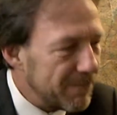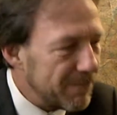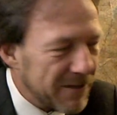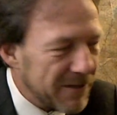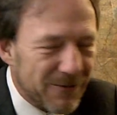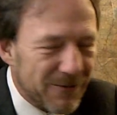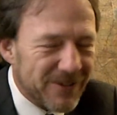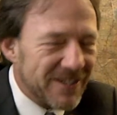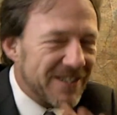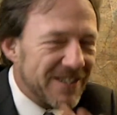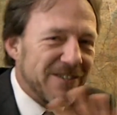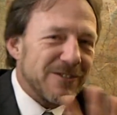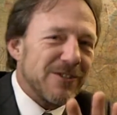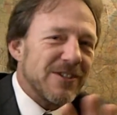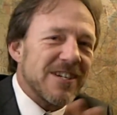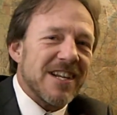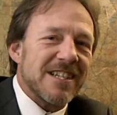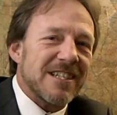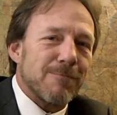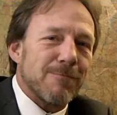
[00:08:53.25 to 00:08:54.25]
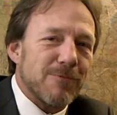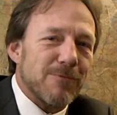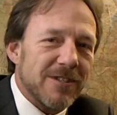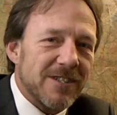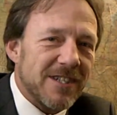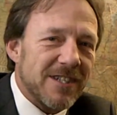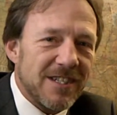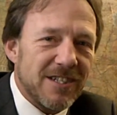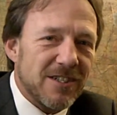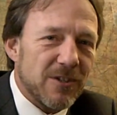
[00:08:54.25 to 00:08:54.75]
But when you look at the
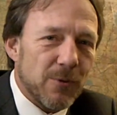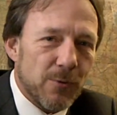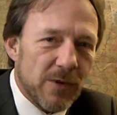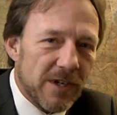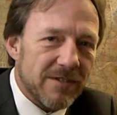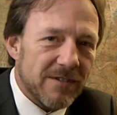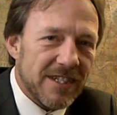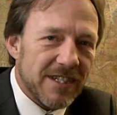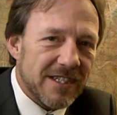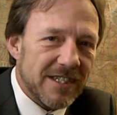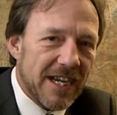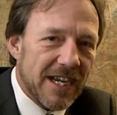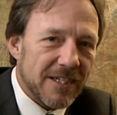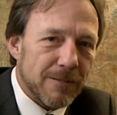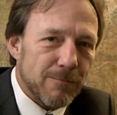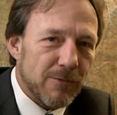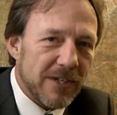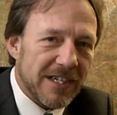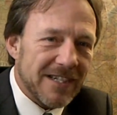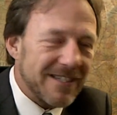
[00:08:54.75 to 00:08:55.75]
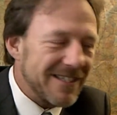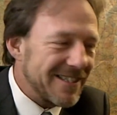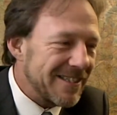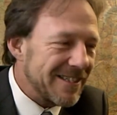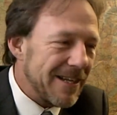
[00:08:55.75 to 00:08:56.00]
percentage of wealth these guys are bringing in,